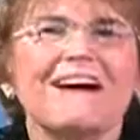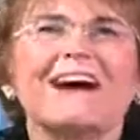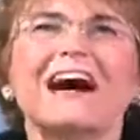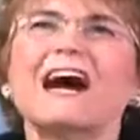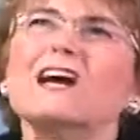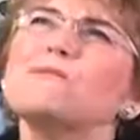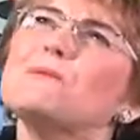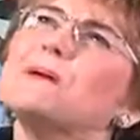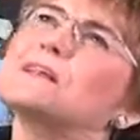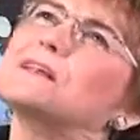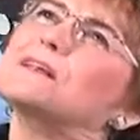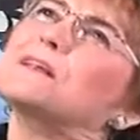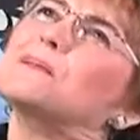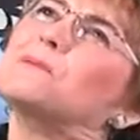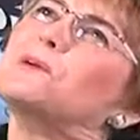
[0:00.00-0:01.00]
I want
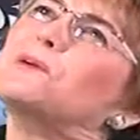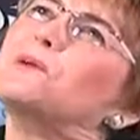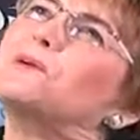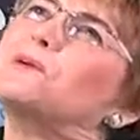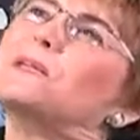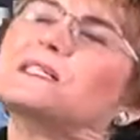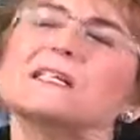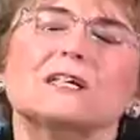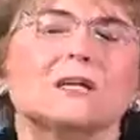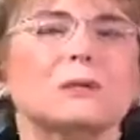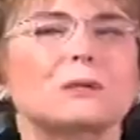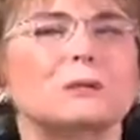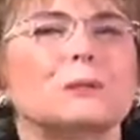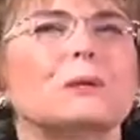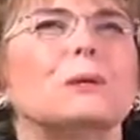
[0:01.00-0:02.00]
someone who is
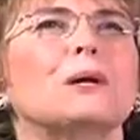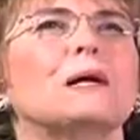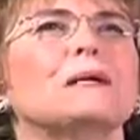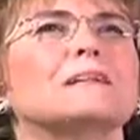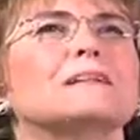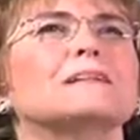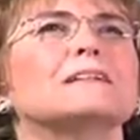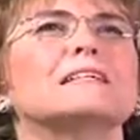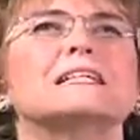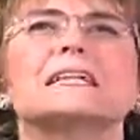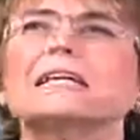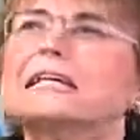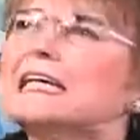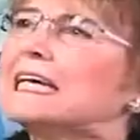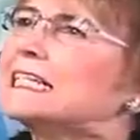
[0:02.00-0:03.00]
loyal
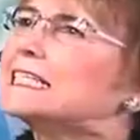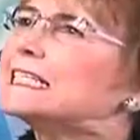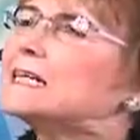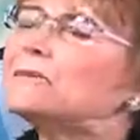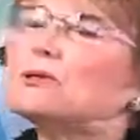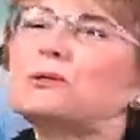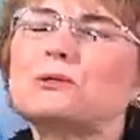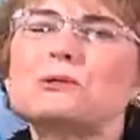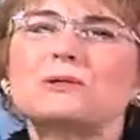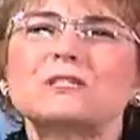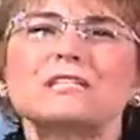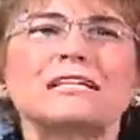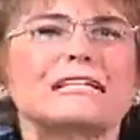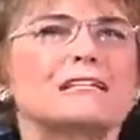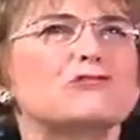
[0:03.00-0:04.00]
and someone who
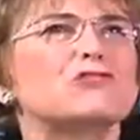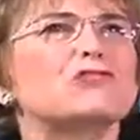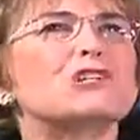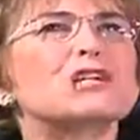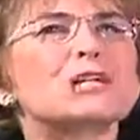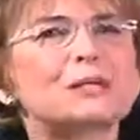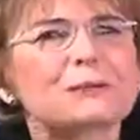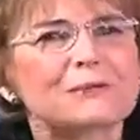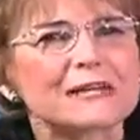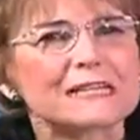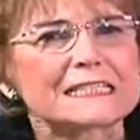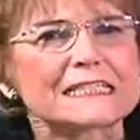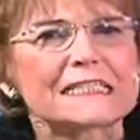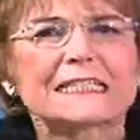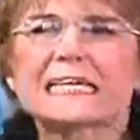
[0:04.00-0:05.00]
is
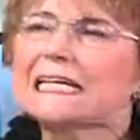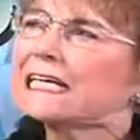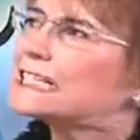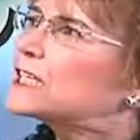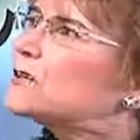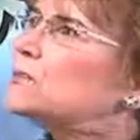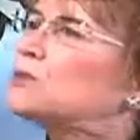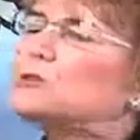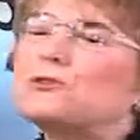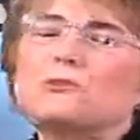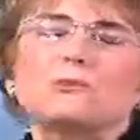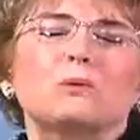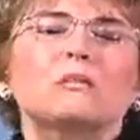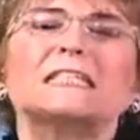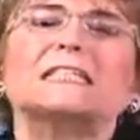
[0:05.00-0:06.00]
generous and someone who's
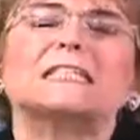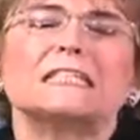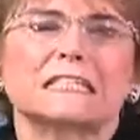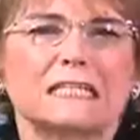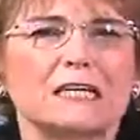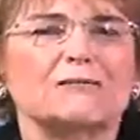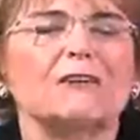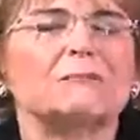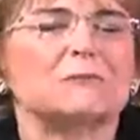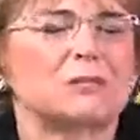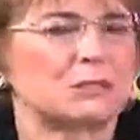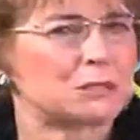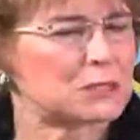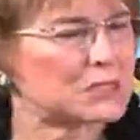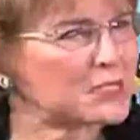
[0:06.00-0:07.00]
willing to give up
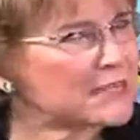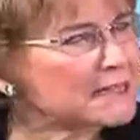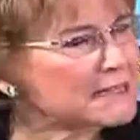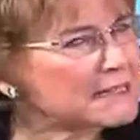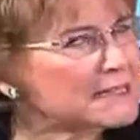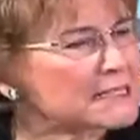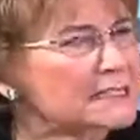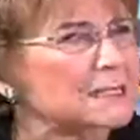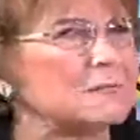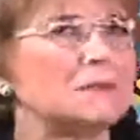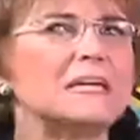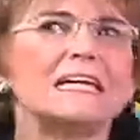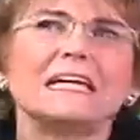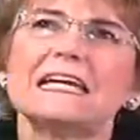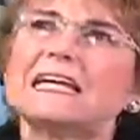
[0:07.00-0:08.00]
their time
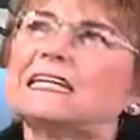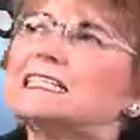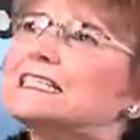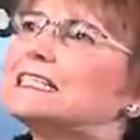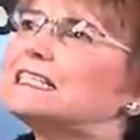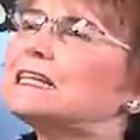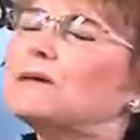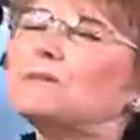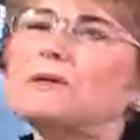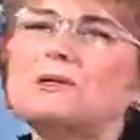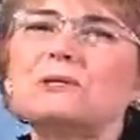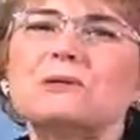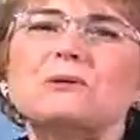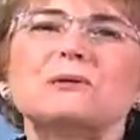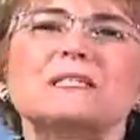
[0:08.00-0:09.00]
and someone
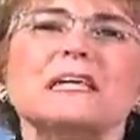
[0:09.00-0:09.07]
who